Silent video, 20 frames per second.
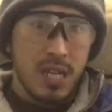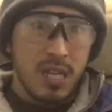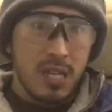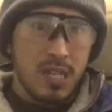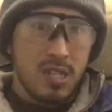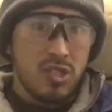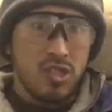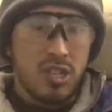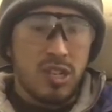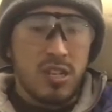
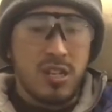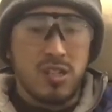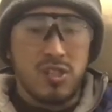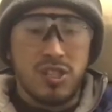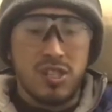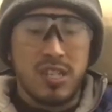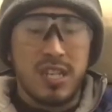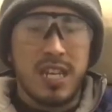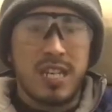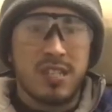Charge,
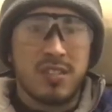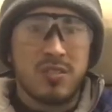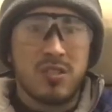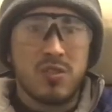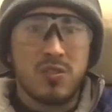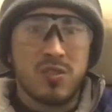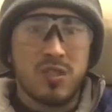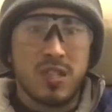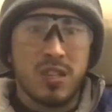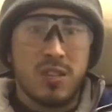and it's good
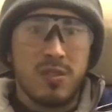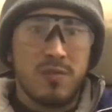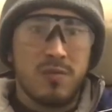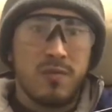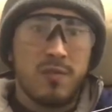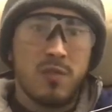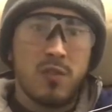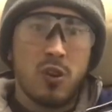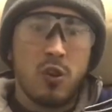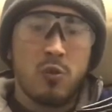to go
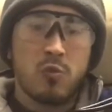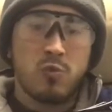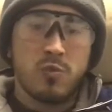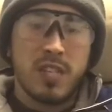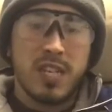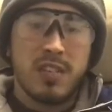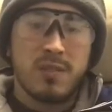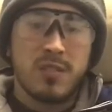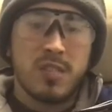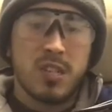for a whole
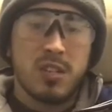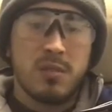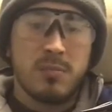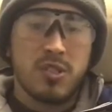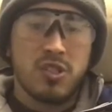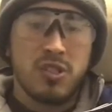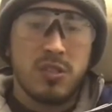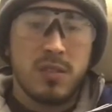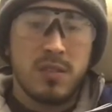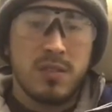day of
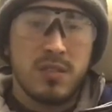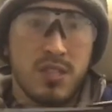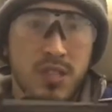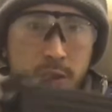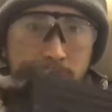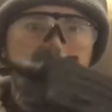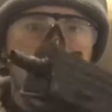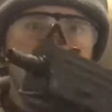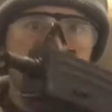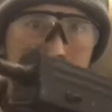skirmish. So
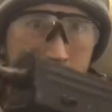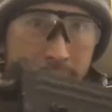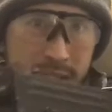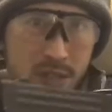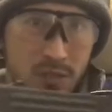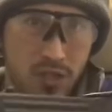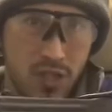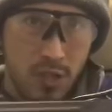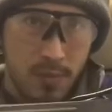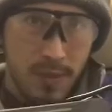anyway, back on
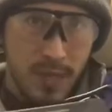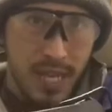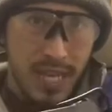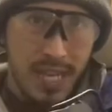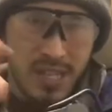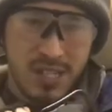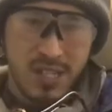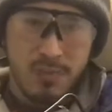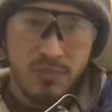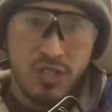topic,
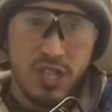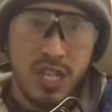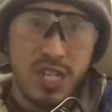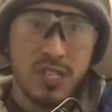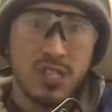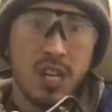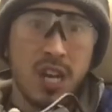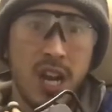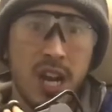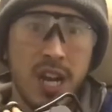
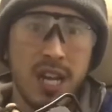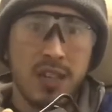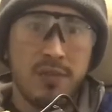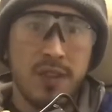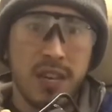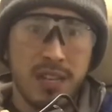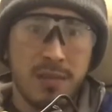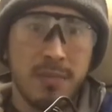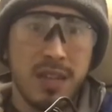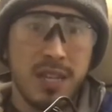SMGs, highly
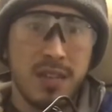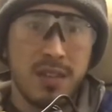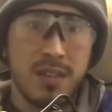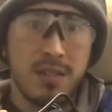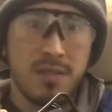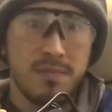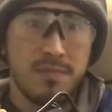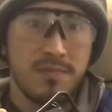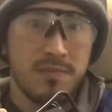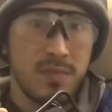recommend
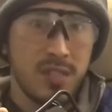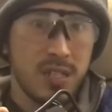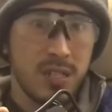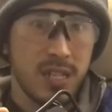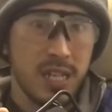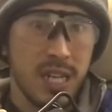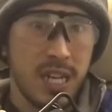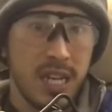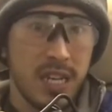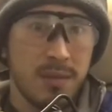them,
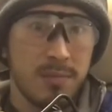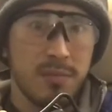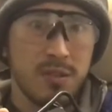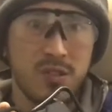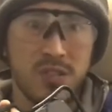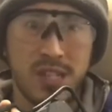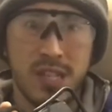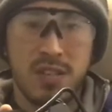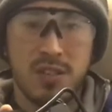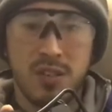okay, because
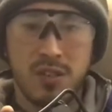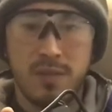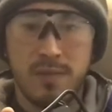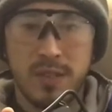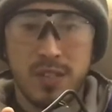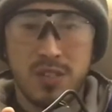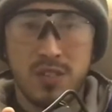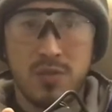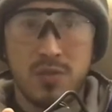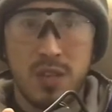they are
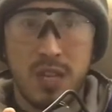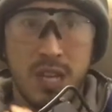universal.